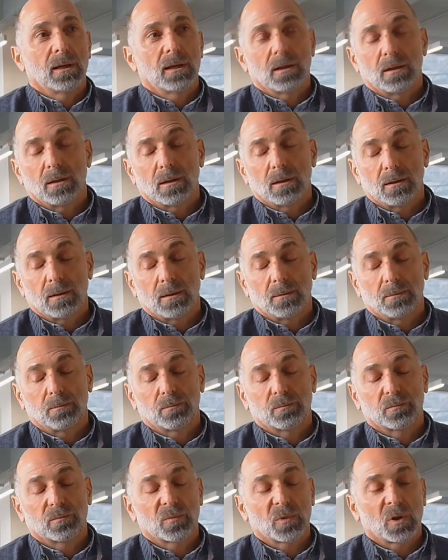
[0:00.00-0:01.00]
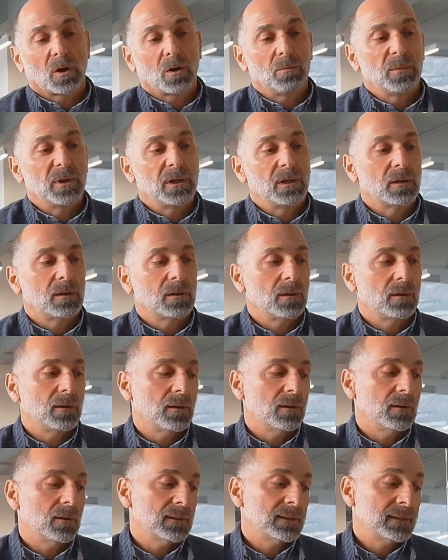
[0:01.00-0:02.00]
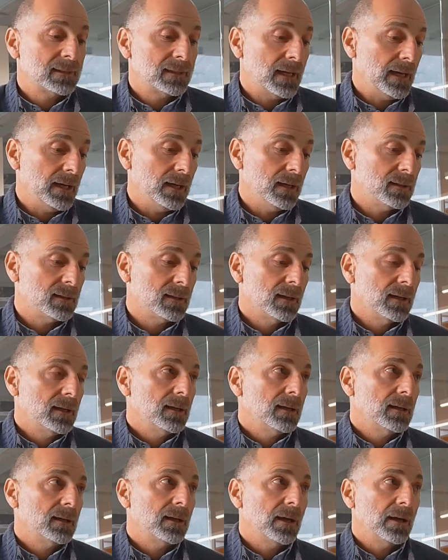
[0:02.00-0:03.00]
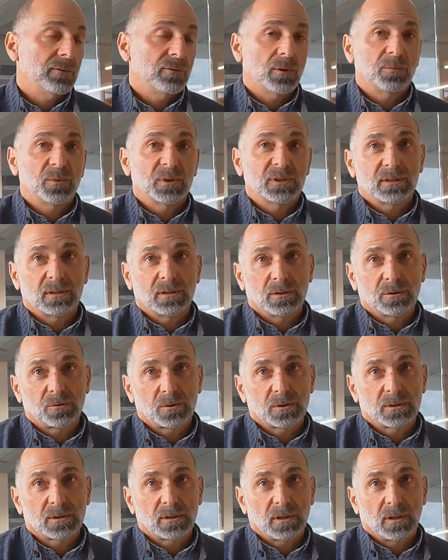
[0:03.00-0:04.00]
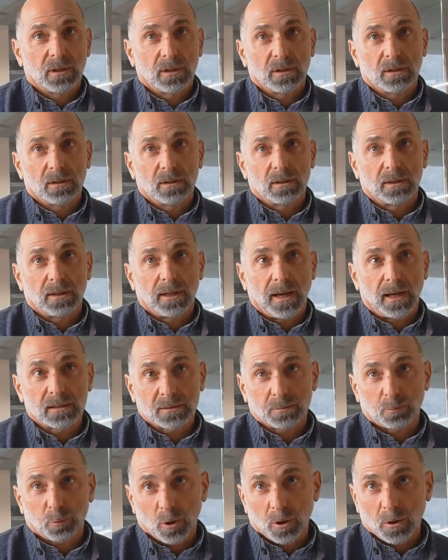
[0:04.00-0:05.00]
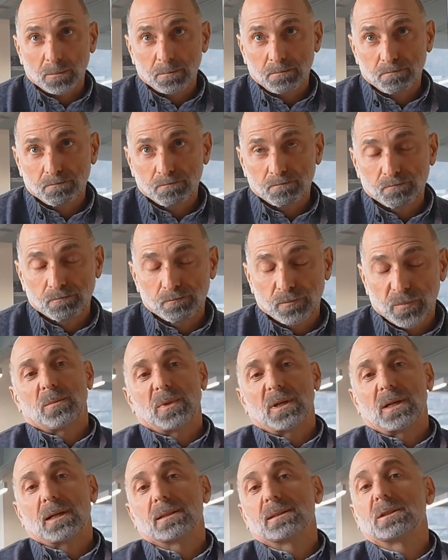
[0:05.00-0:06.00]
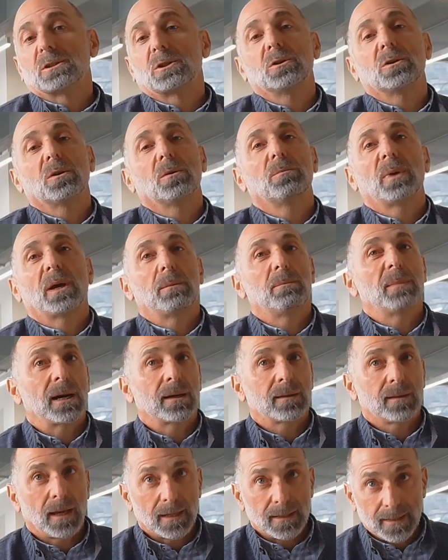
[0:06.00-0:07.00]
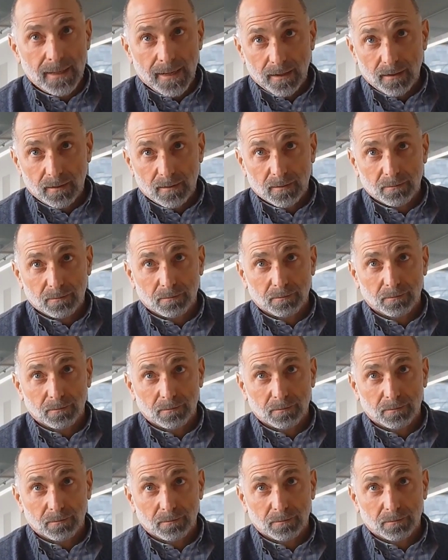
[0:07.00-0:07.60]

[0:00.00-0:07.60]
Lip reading: the Armenian state gave up its interest in Gazprom because it couldn't pay back that debt.